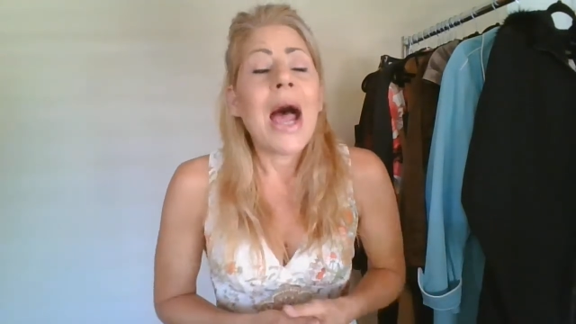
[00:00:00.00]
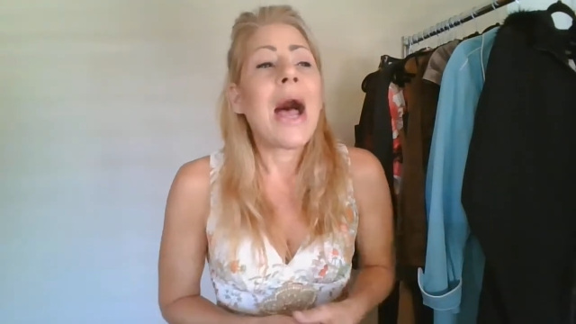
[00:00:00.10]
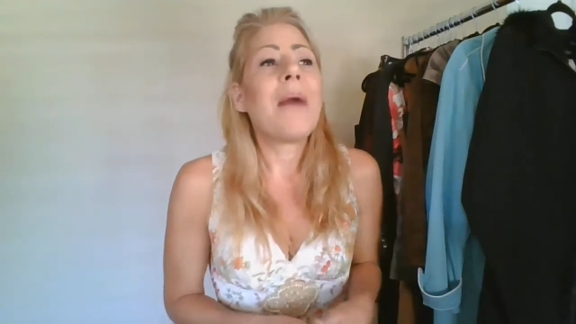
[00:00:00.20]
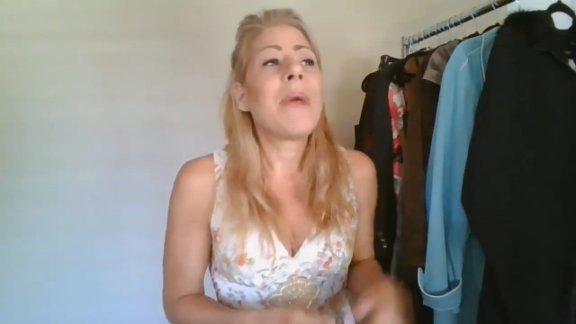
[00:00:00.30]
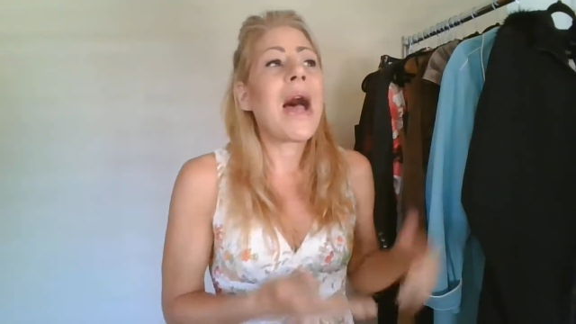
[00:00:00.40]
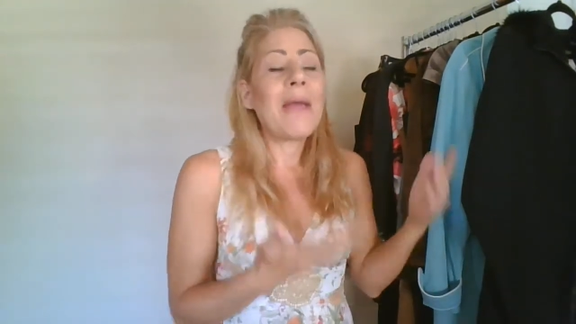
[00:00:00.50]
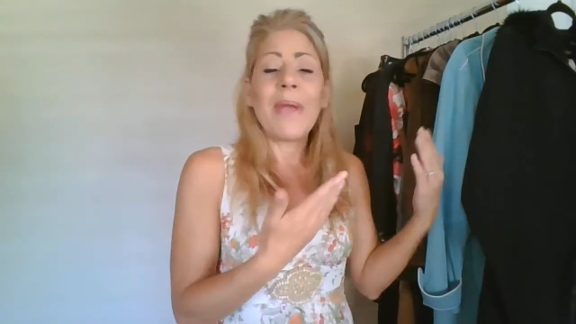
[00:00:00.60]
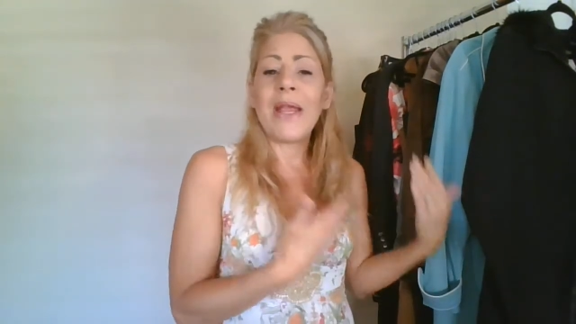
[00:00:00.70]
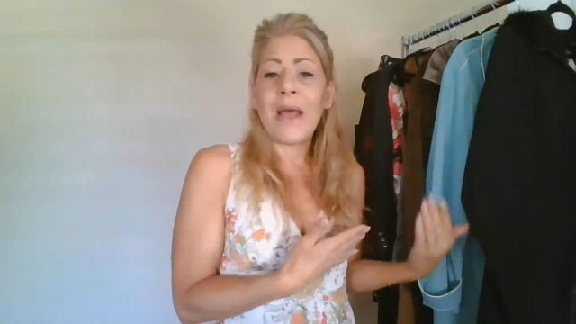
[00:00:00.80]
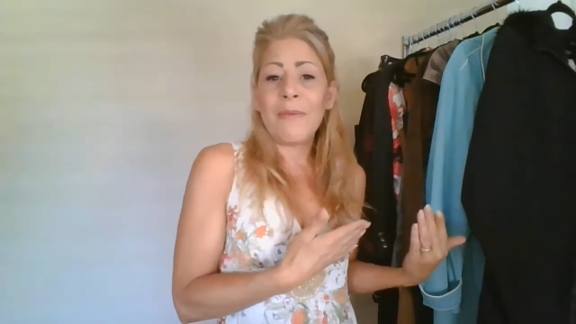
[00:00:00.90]
Um, I
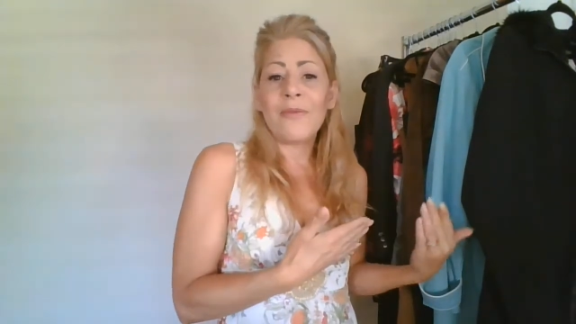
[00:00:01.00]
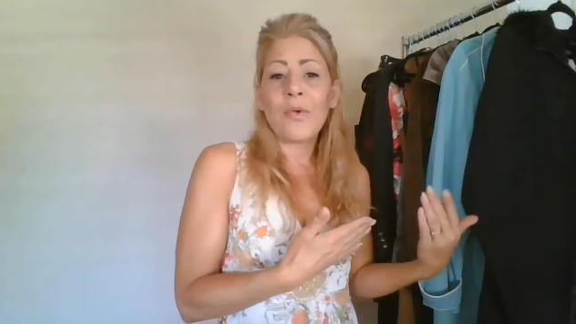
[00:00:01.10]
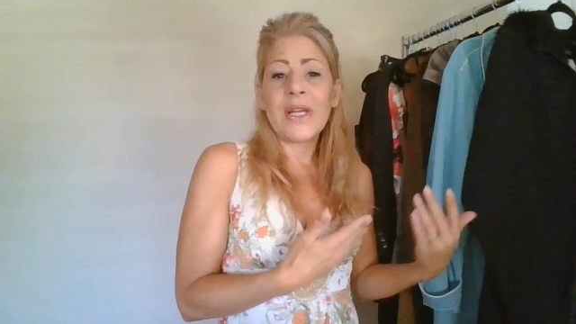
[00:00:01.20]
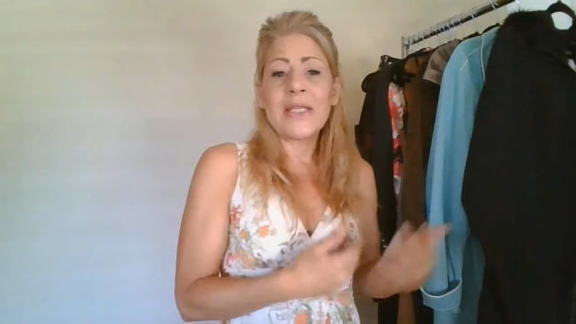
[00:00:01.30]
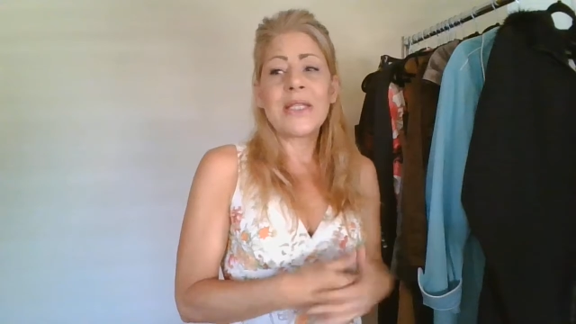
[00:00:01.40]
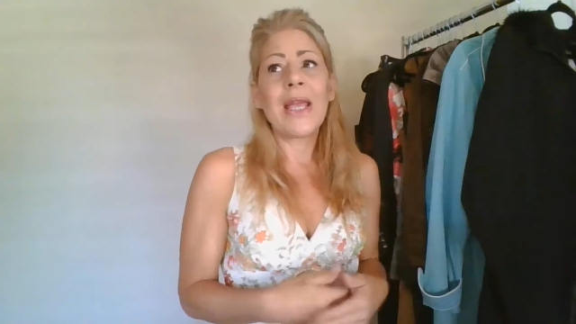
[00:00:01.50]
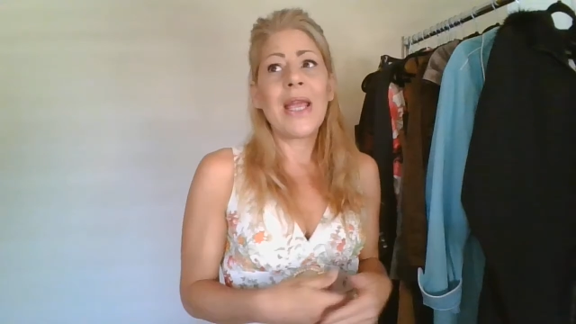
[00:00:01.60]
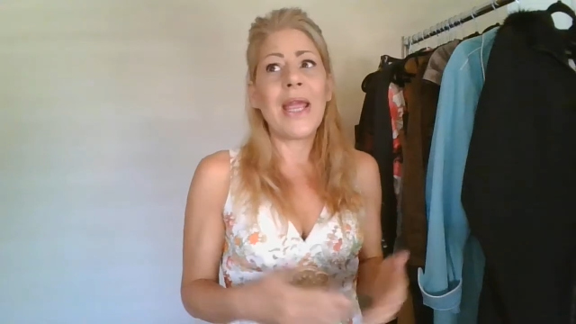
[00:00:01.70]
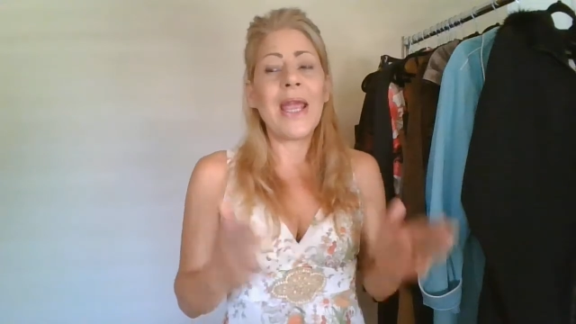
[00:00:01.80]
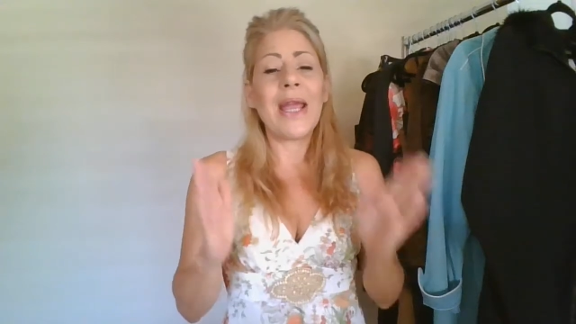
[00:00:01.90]
paid up for it,
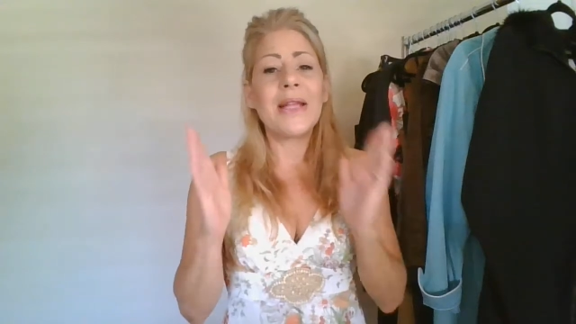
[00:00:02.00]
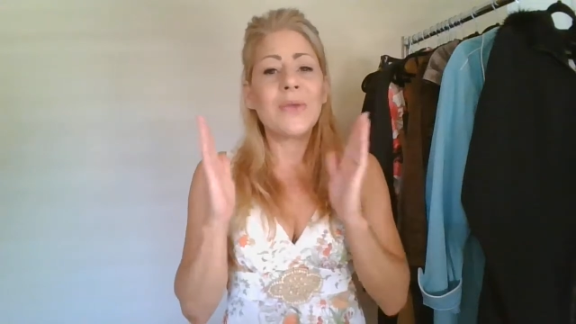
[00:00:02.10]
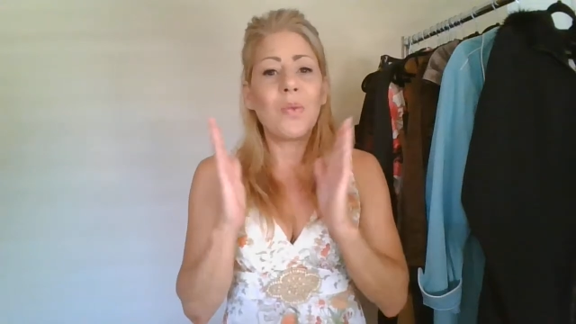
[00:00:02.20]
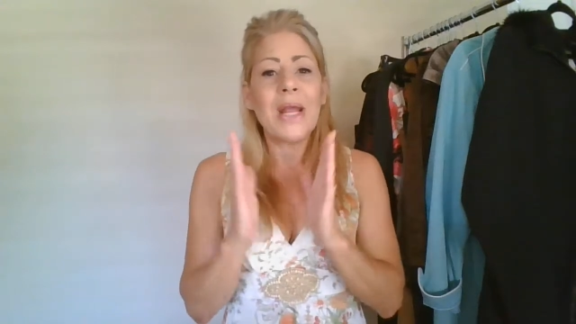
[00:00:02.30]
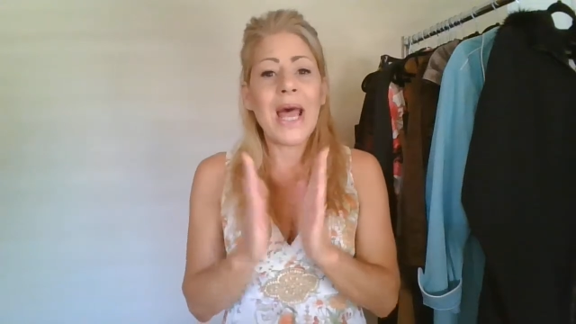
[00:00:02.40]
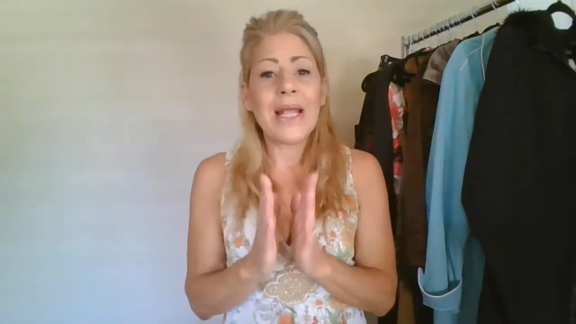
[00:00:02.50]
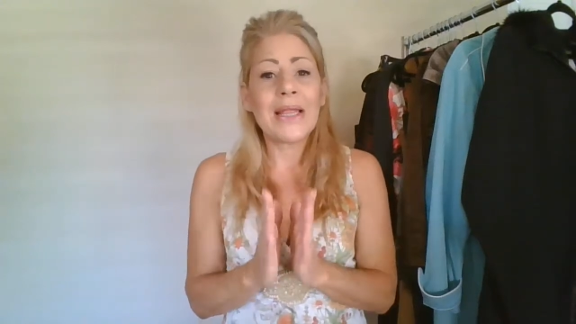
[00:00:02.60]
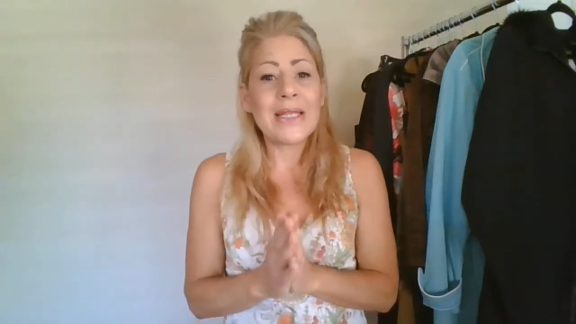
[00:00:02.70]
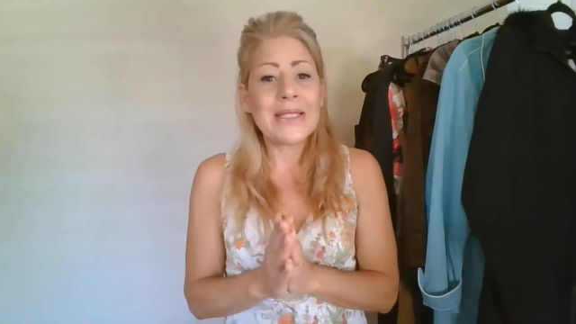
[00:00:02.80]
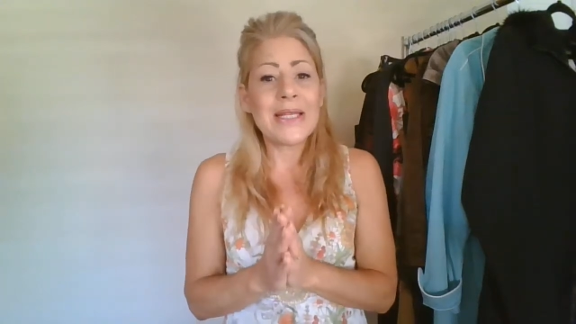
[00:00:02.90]
and when I
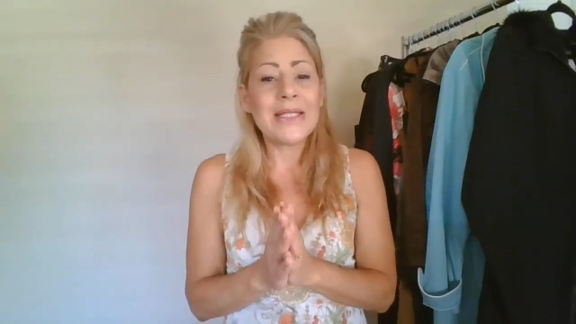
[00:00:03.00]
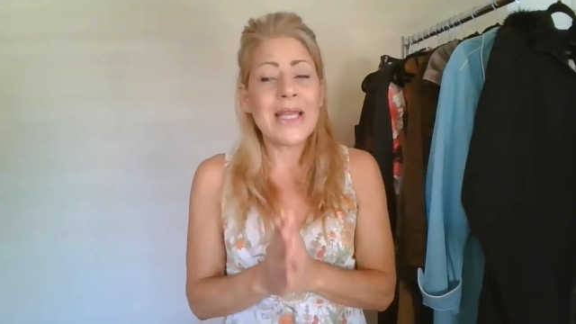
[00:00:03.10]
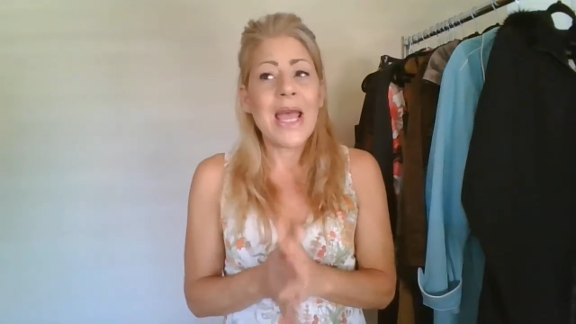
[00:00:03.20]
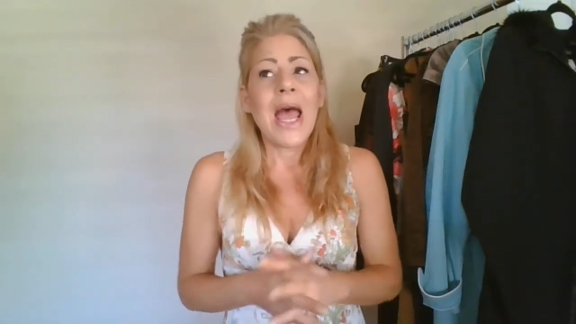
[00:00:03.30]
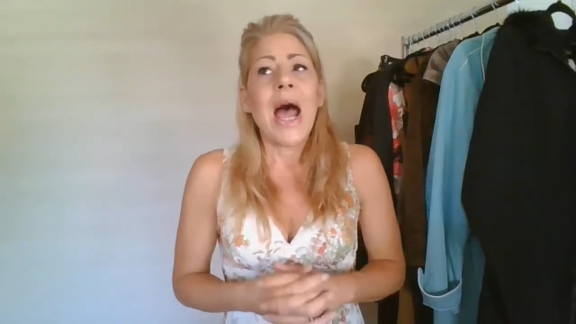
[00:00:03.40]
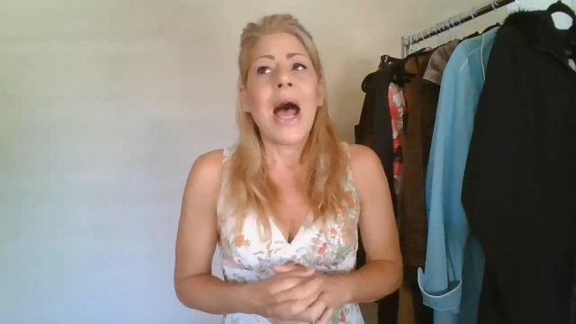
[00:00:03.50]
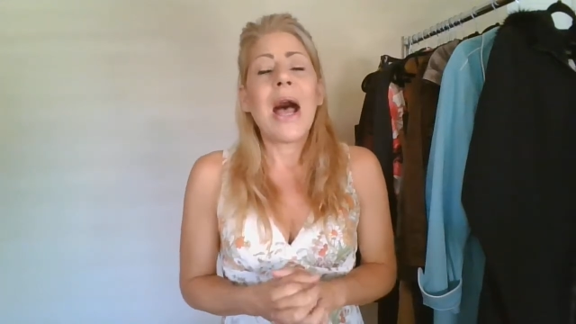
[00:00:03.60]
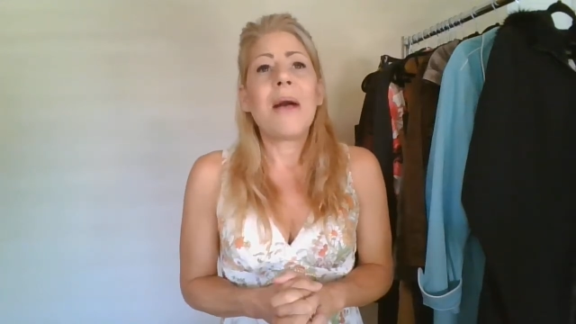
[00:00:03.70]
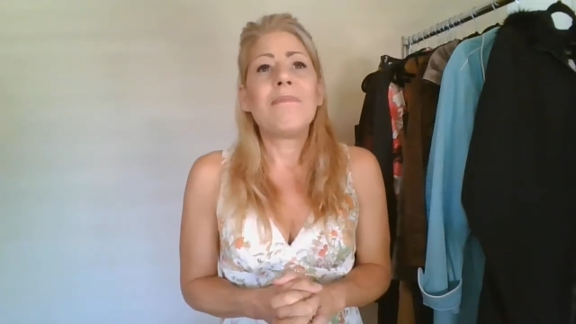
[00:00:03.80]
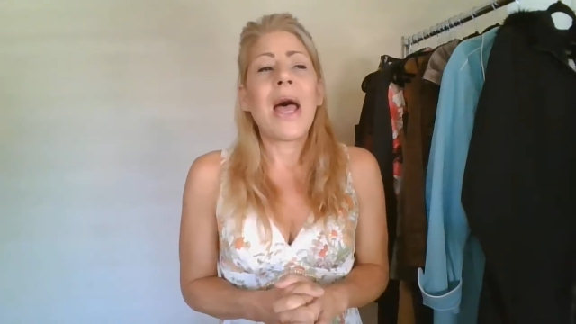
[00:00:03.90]
list it,
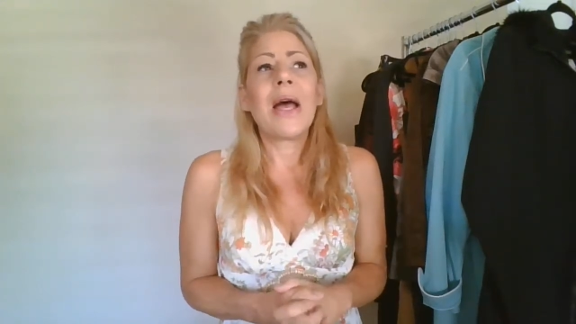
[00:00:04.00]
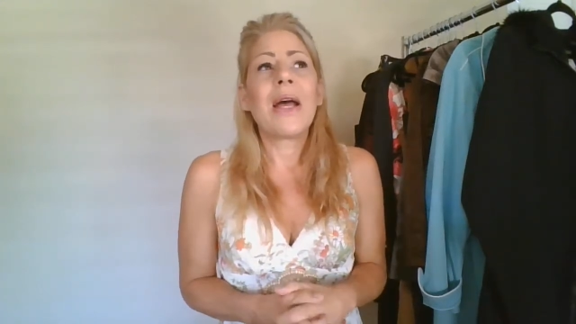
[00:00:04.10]
um,